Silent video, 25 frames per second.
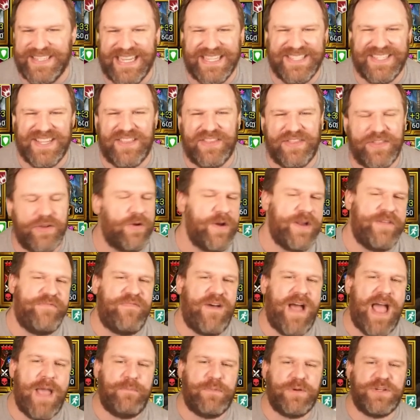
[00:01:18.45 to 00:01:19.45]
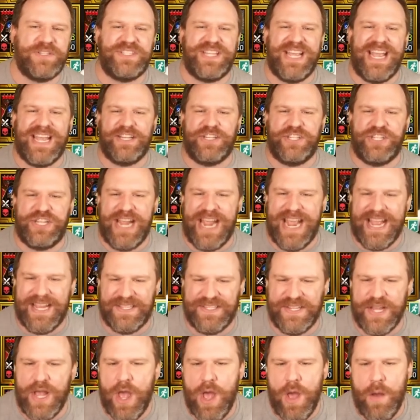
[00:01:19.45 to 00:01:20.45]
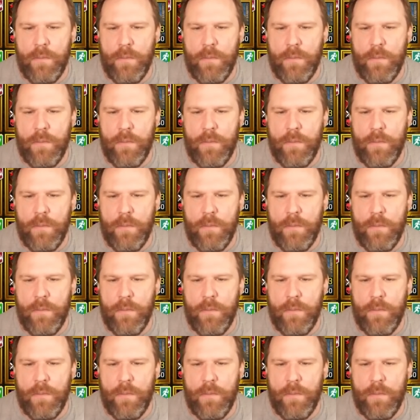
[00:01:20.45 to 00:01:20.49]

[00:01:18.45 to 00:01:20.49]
has a 35% chance